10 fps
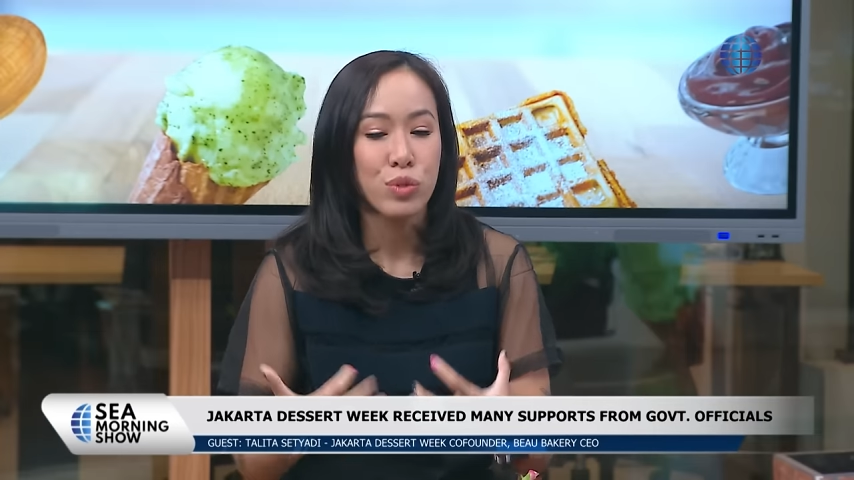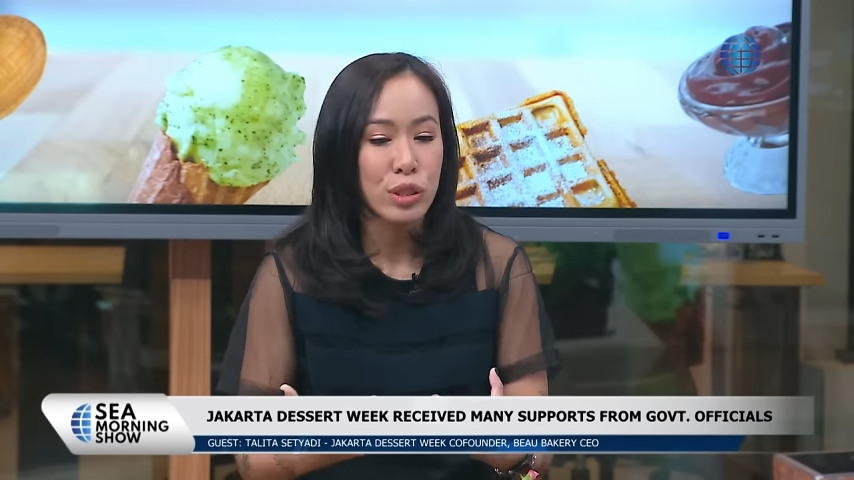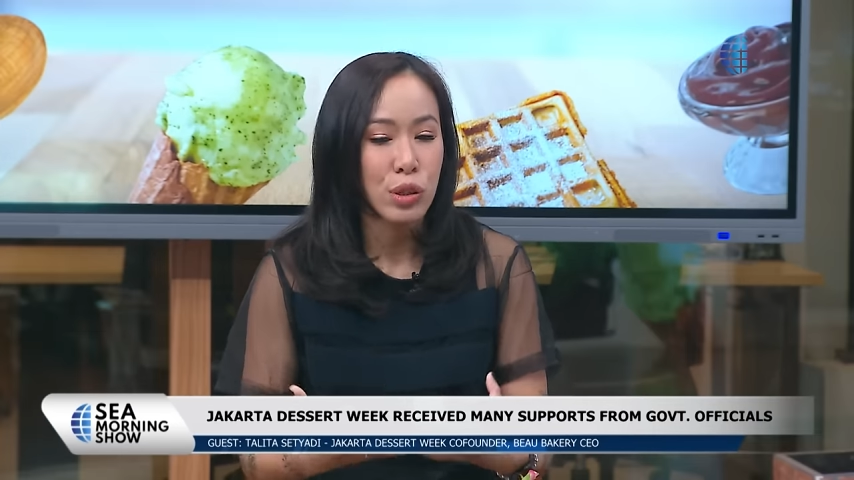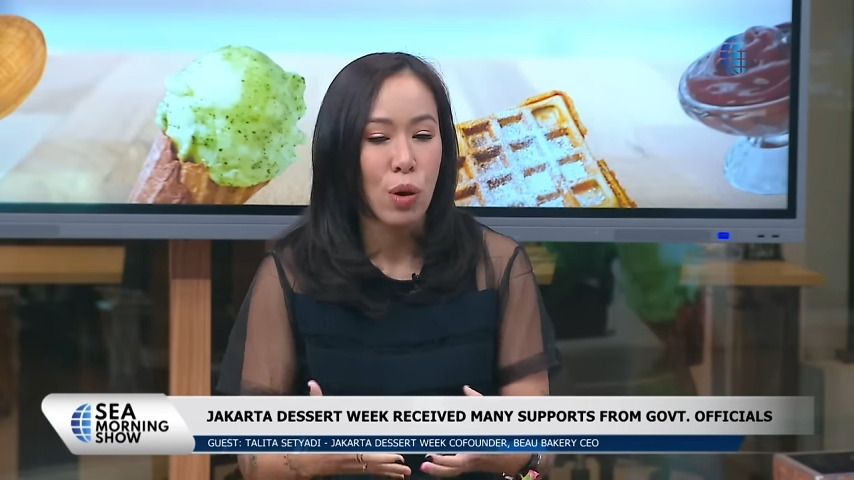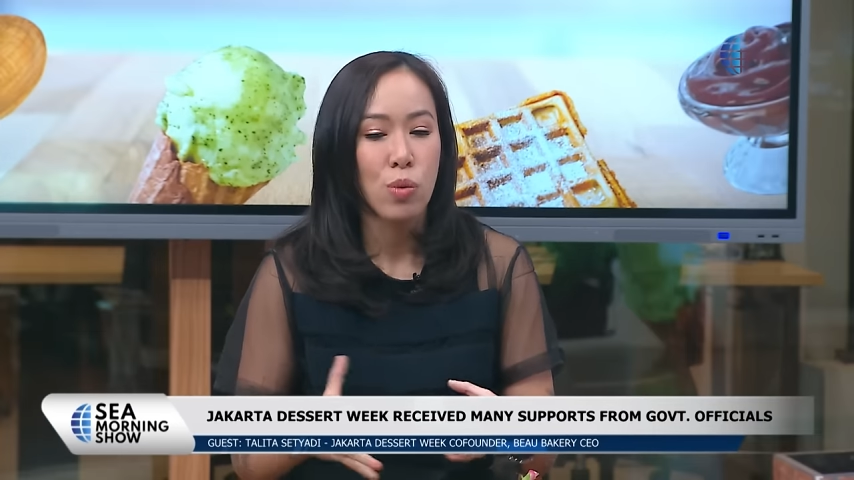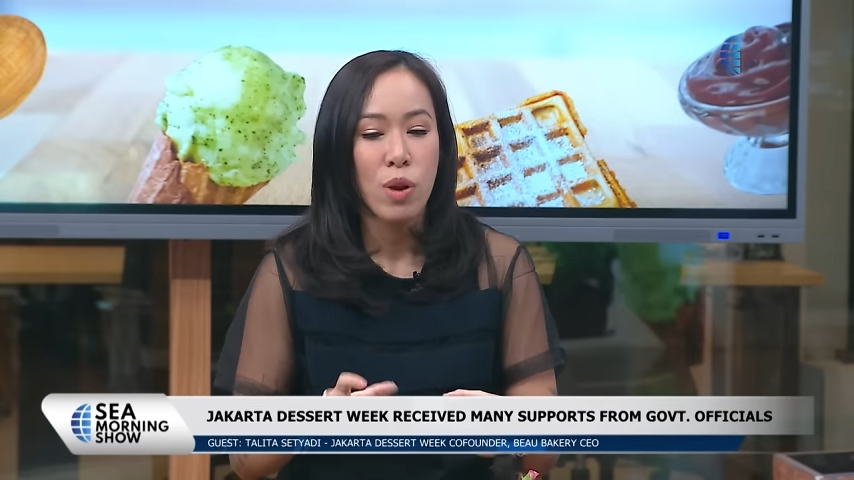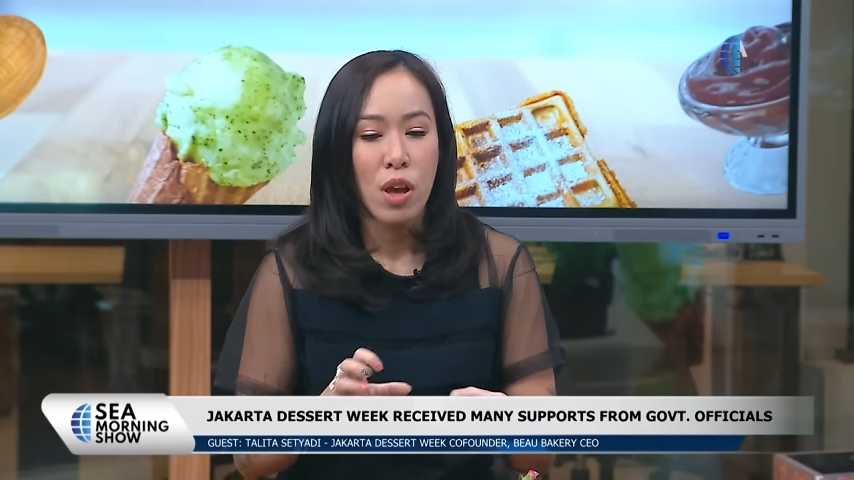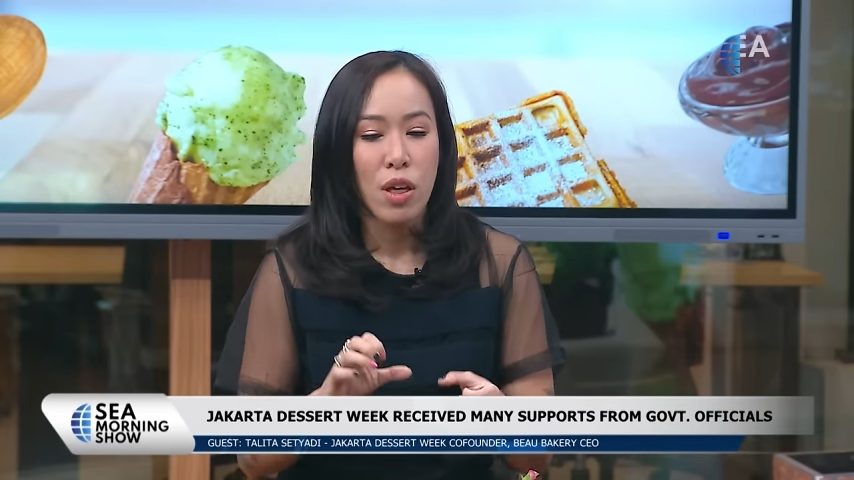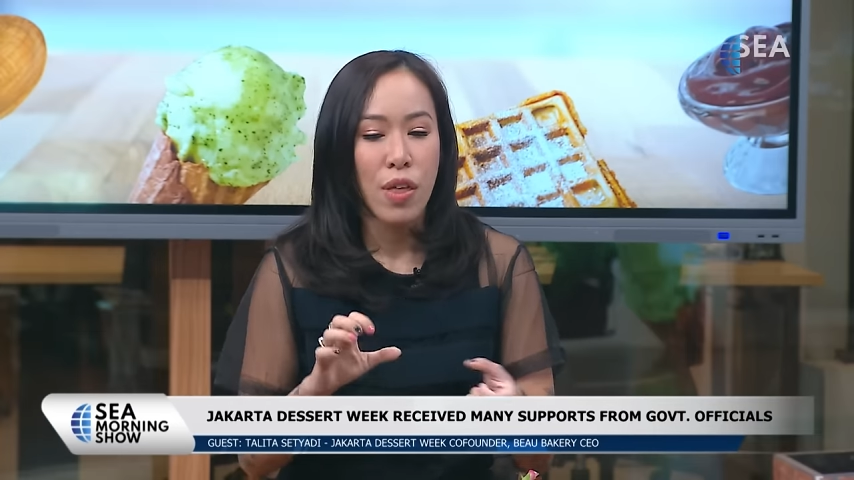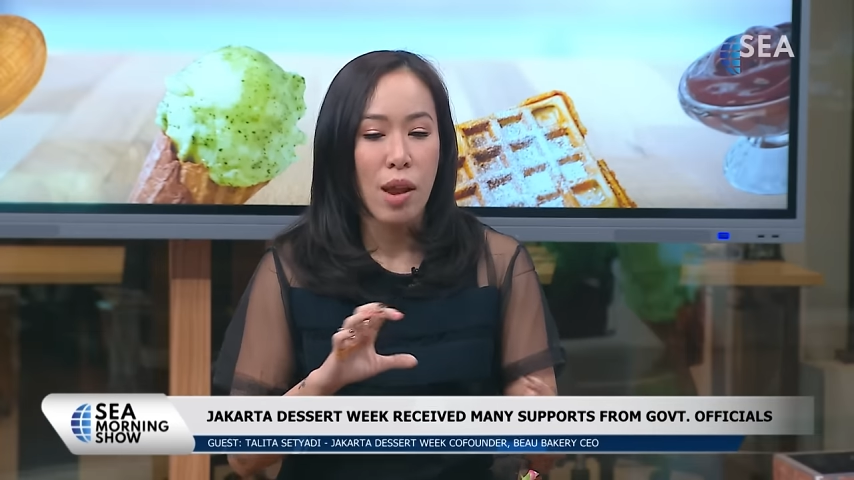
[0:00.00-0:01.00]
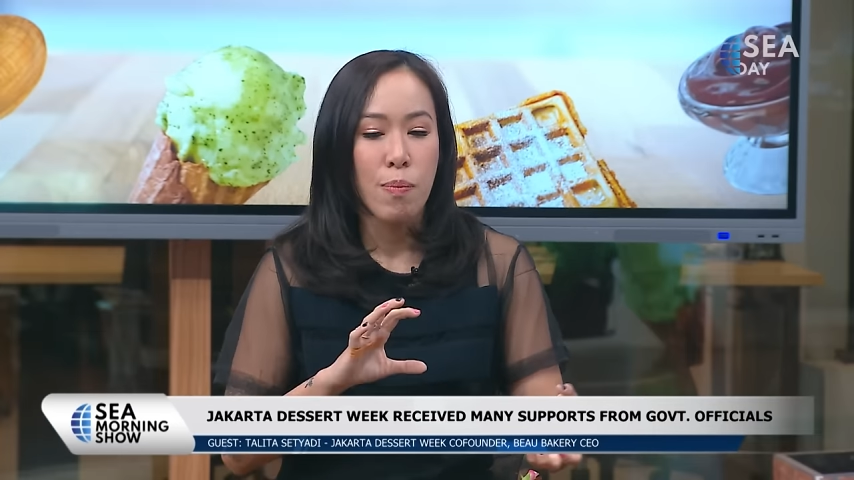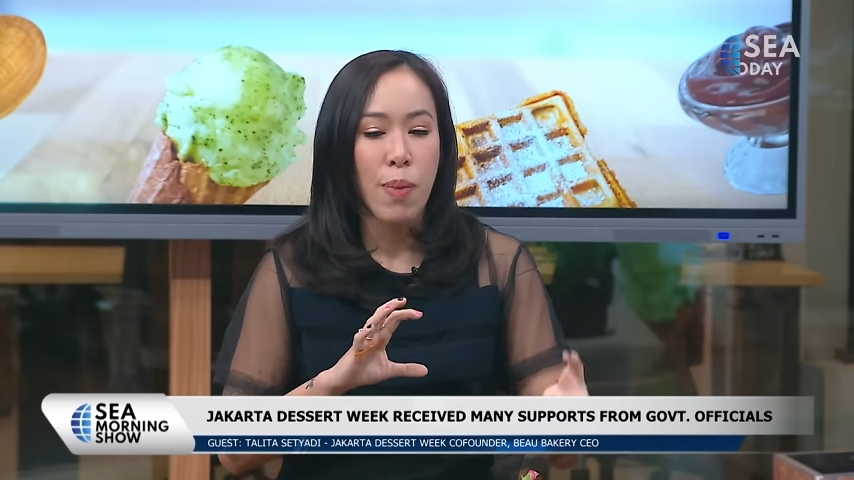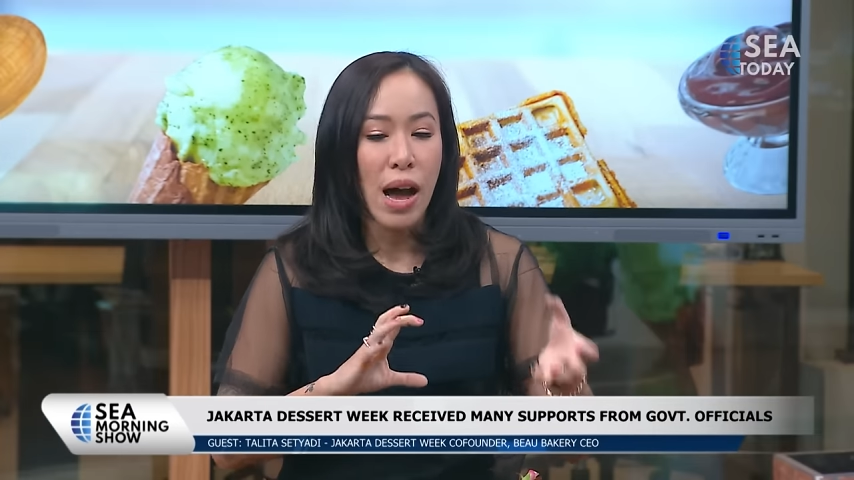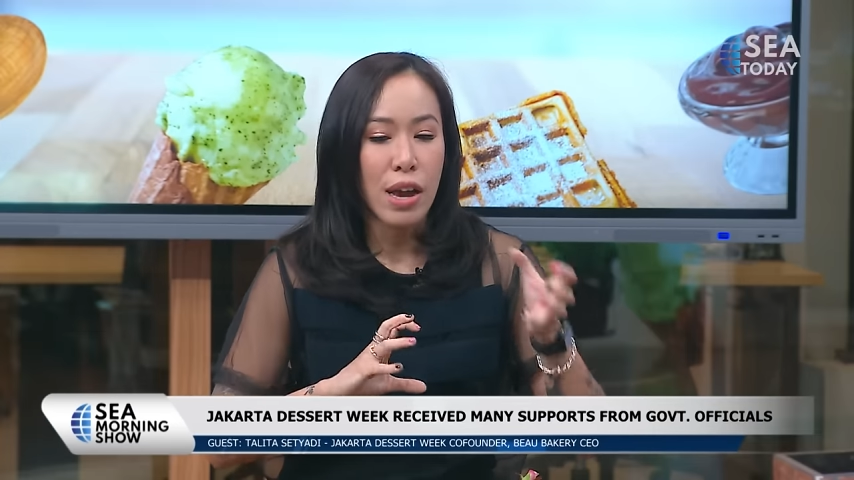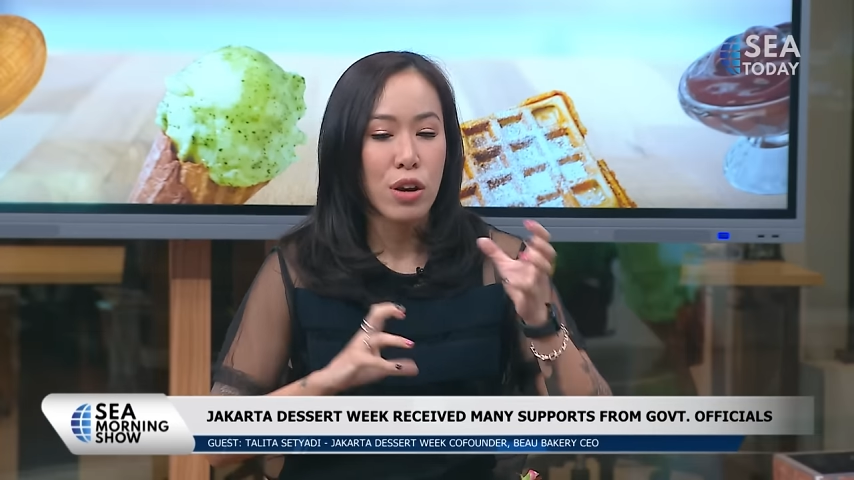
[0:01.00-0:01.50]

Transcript: really hope that by